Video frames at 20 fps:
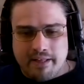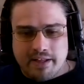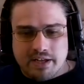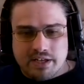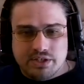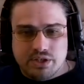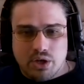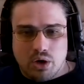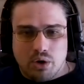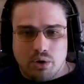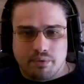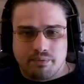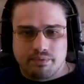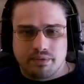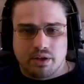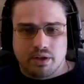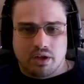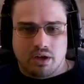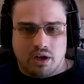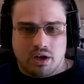
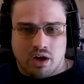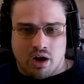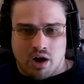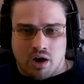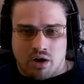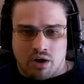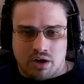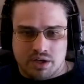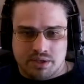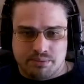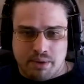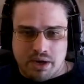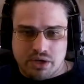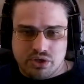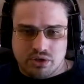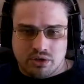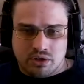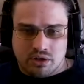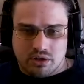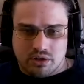So our
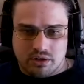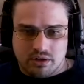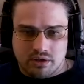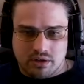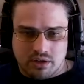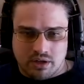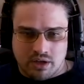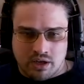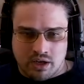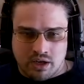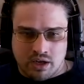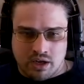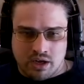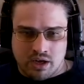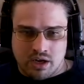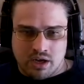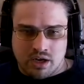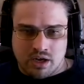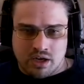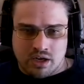special
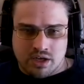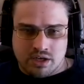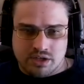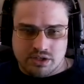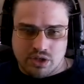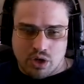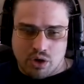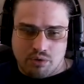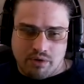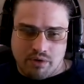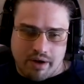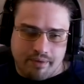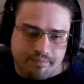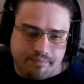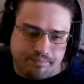is Nova.